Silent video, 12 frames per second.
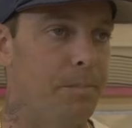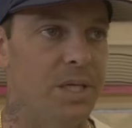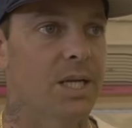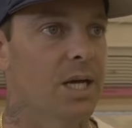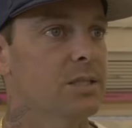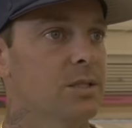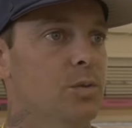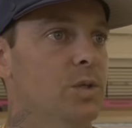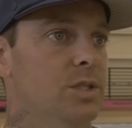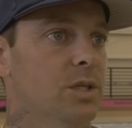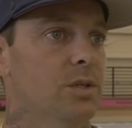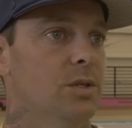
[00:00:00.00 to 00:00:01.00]
be nice to
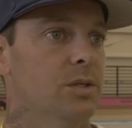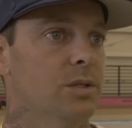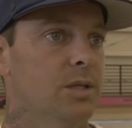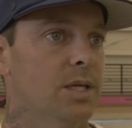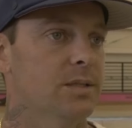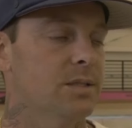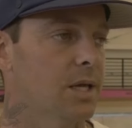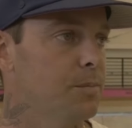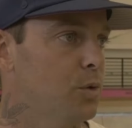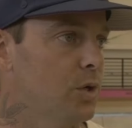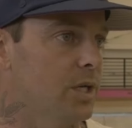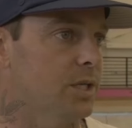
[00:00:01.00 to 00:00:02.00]
each other. Like
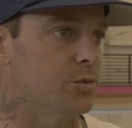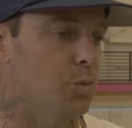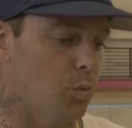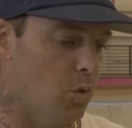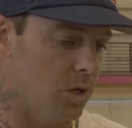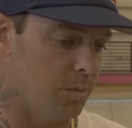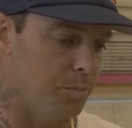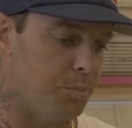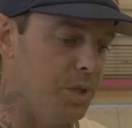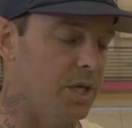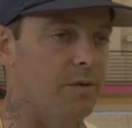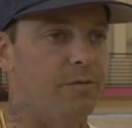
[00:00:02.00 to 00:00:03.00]
skateboarding is one
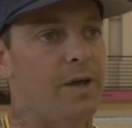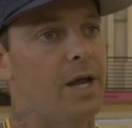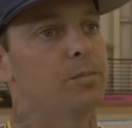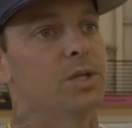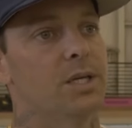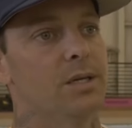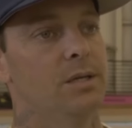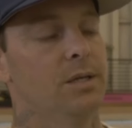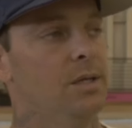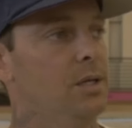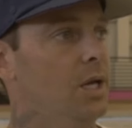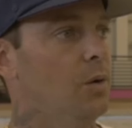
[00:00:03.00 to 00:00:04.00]
big family
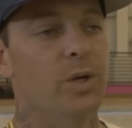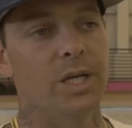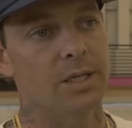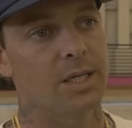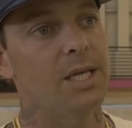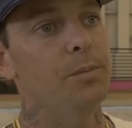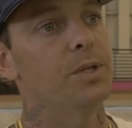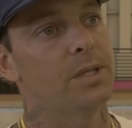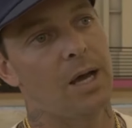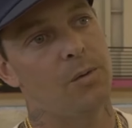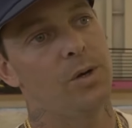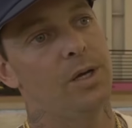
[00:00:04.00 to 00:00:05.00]
and we need to keep it
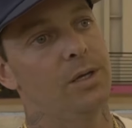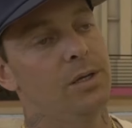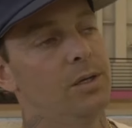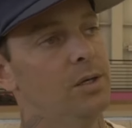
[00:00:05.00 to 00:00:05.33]
that way.